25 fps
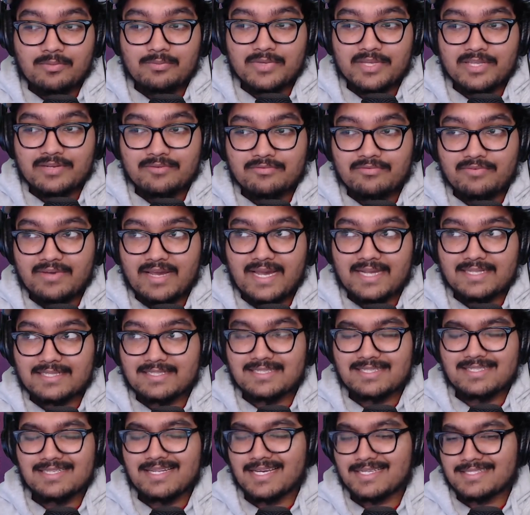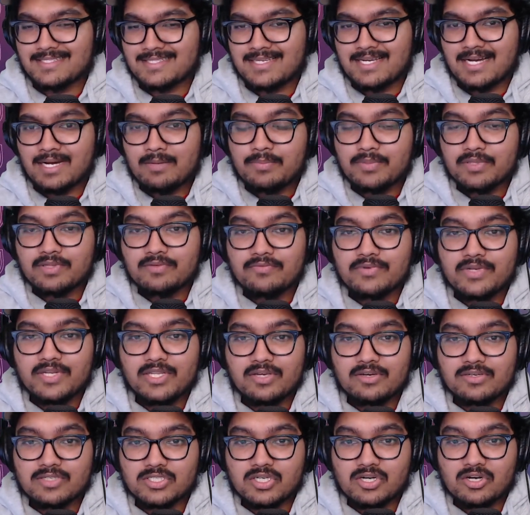in fact the next couple of
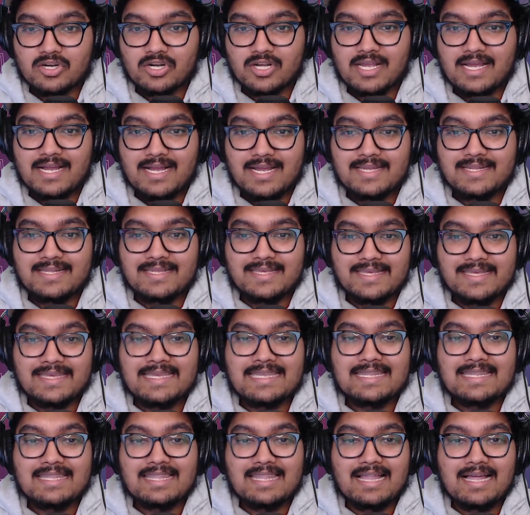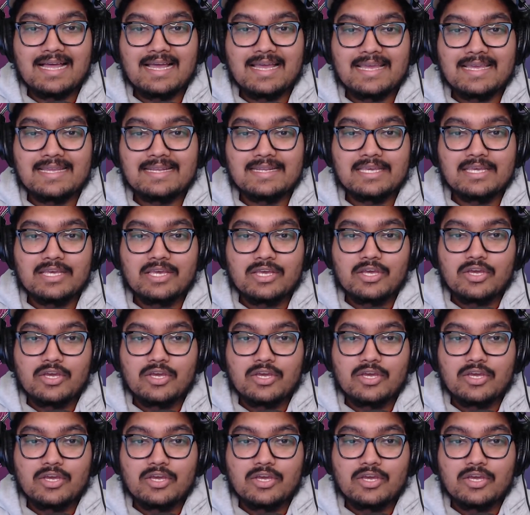videos are kind of in line